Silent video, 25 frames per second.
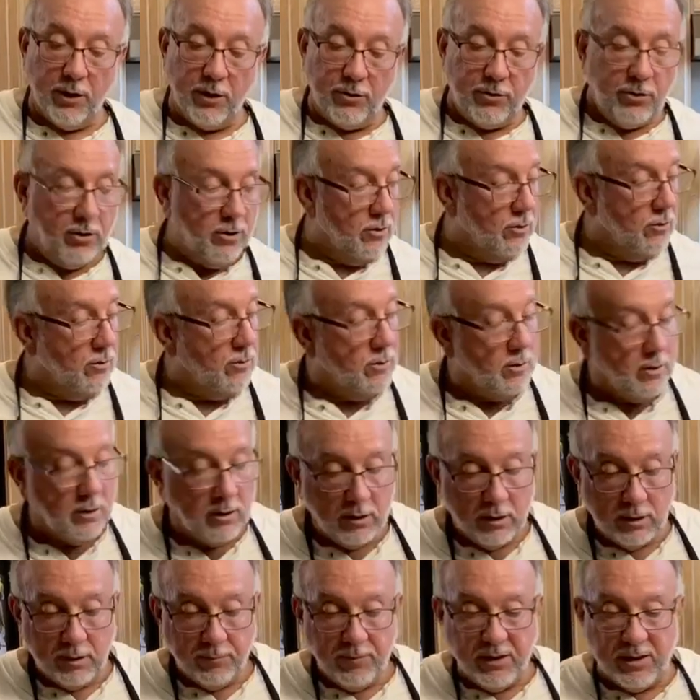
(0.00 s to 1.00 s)
to do
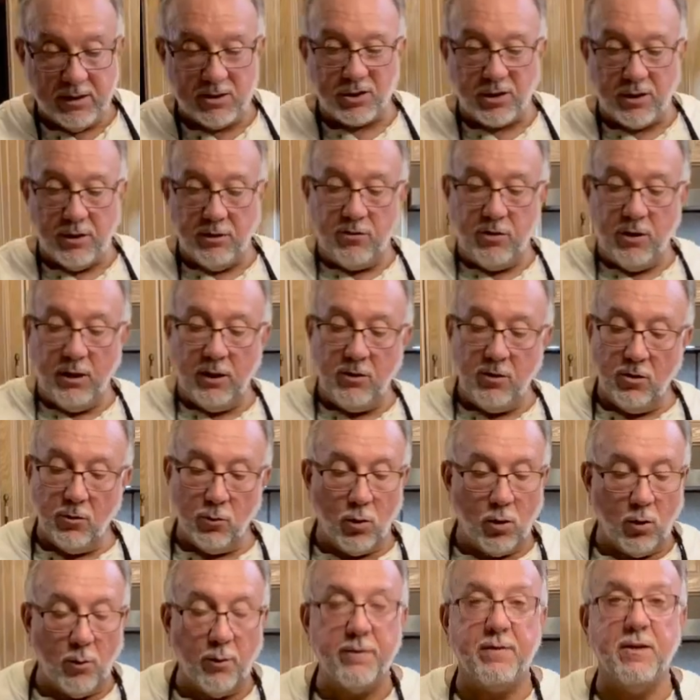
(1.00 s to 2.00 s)
is continue
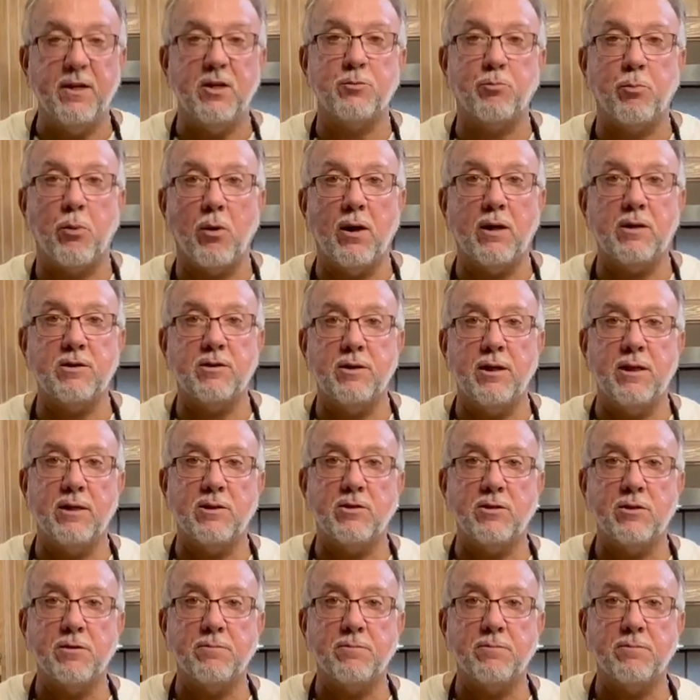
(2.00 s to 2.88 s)
on with this process,